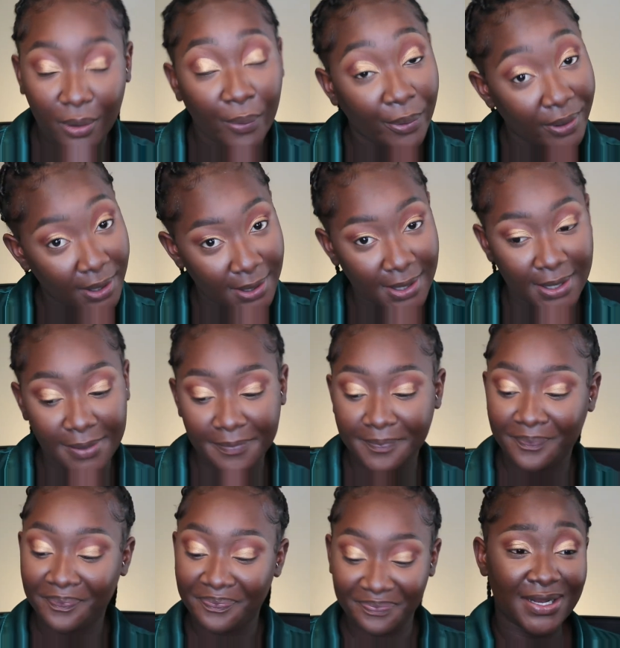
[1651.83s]
Okay,
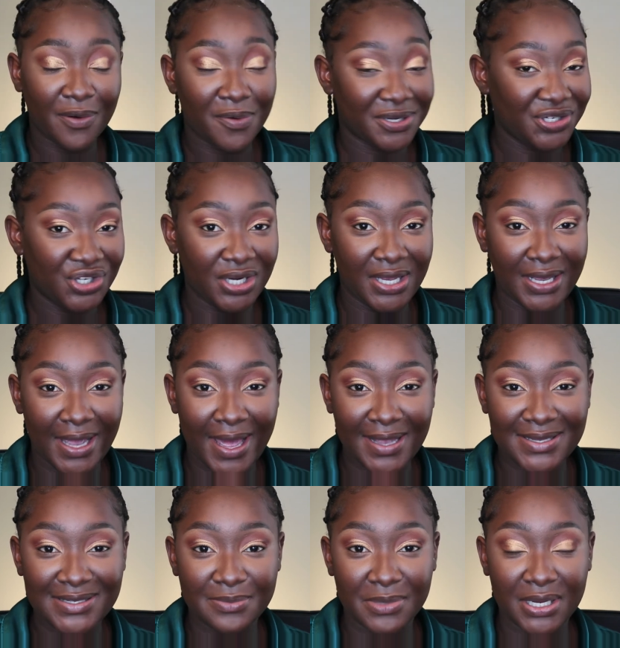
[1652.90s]
the question he
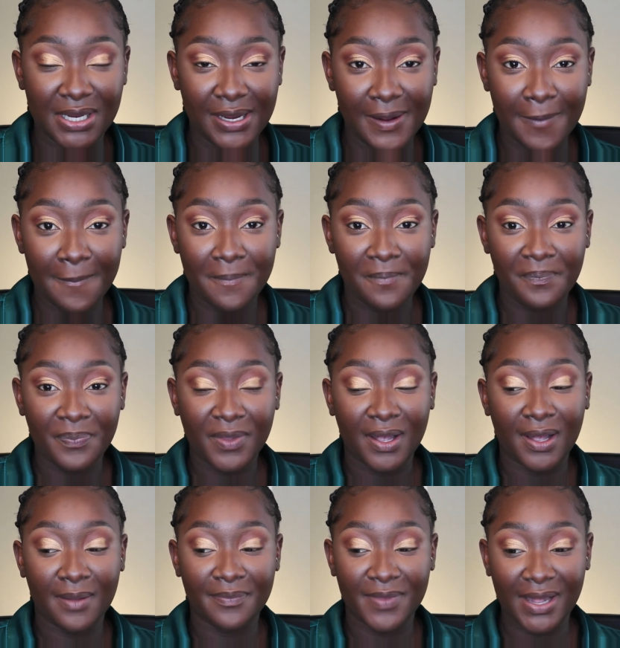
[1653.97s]
asked me
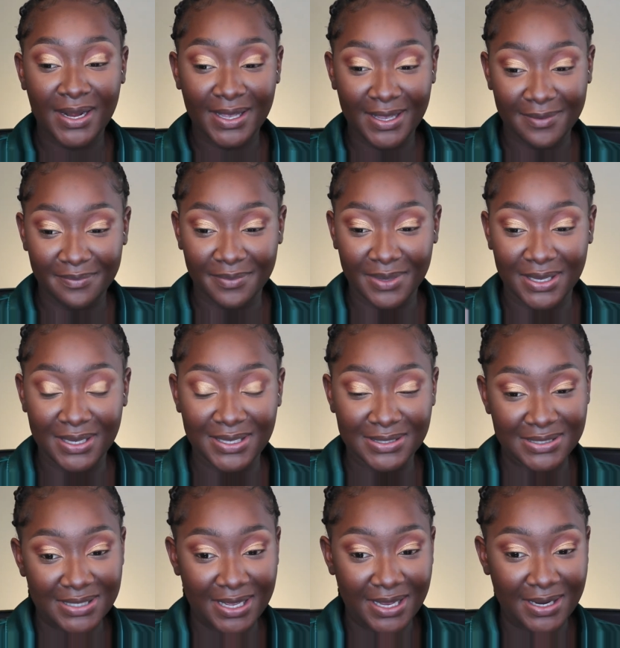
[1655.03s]
that hit me, he
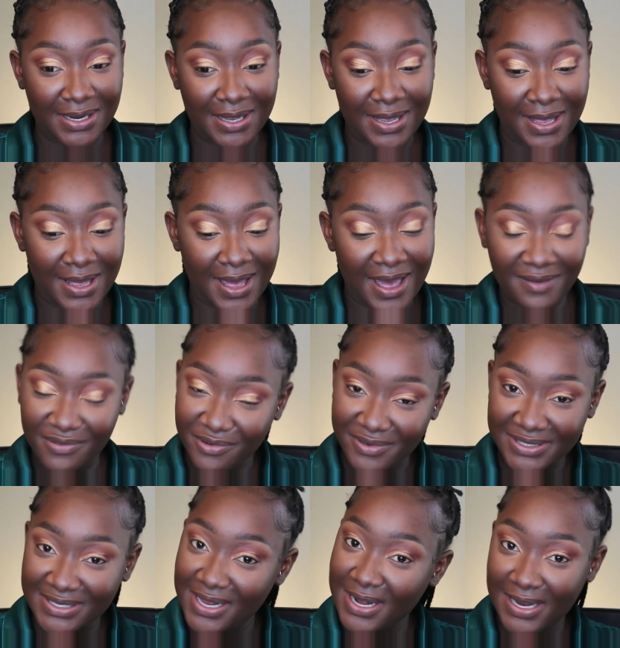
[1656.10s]
said, have you
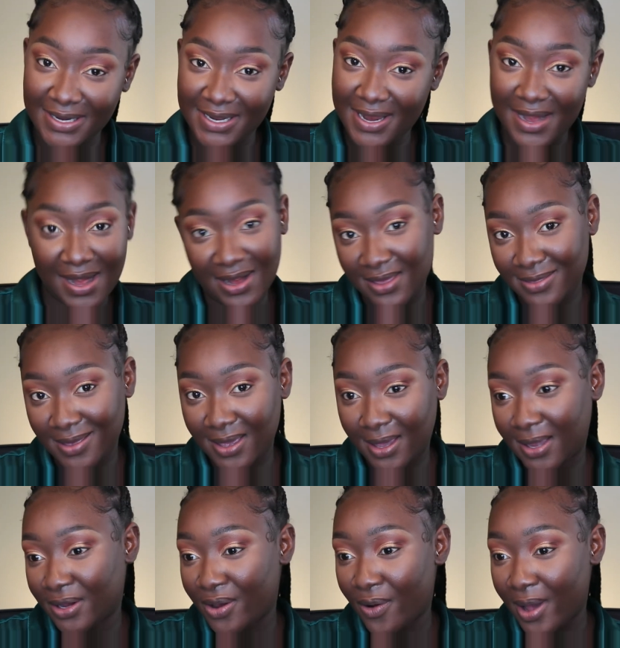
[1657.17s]
recently done anything
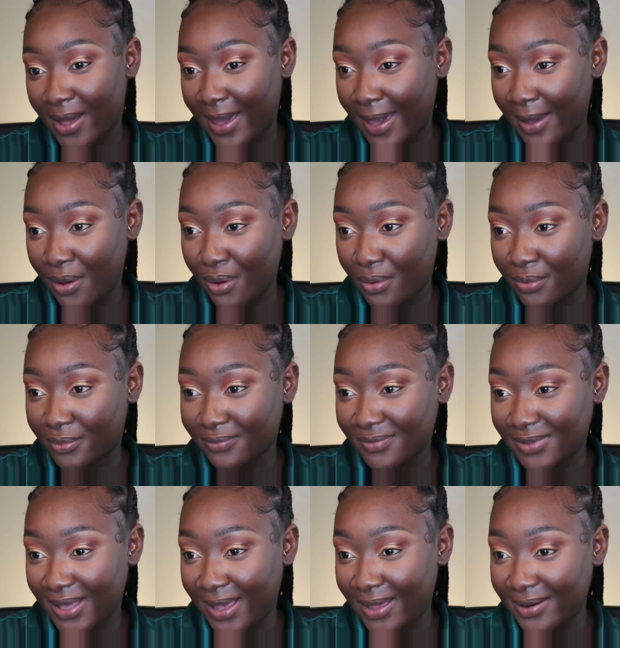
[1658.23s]
in your account
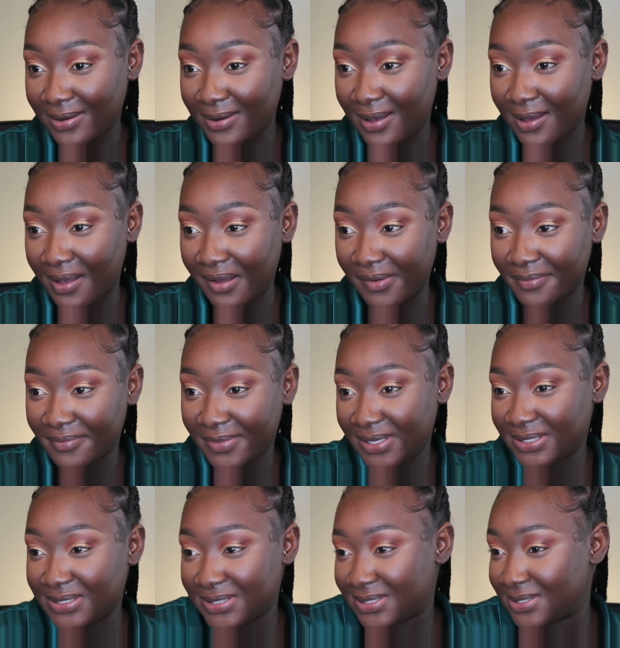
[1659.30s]
that
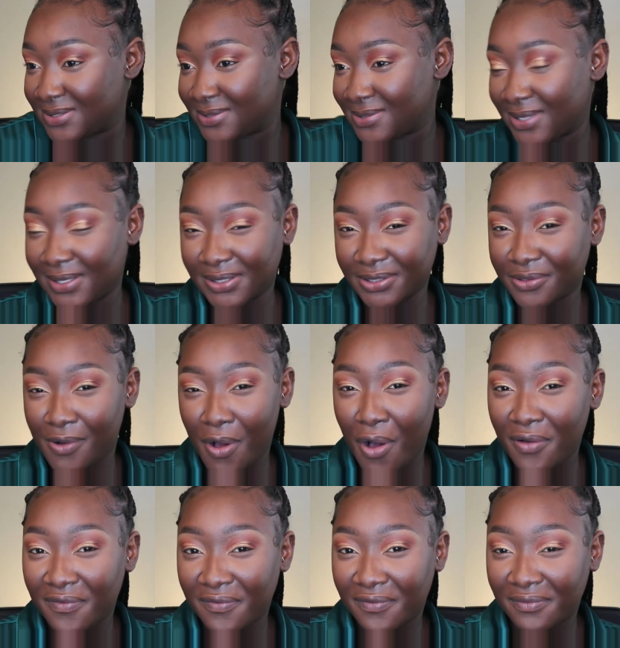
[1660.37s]
is a little
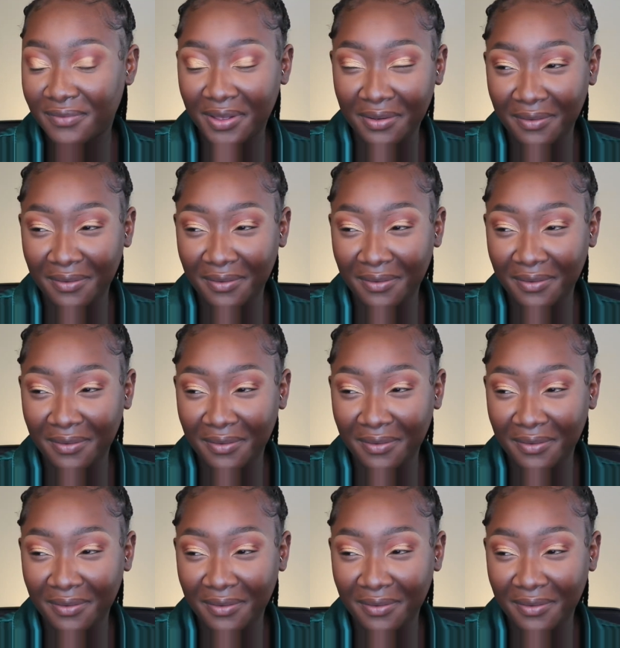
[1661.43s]
off?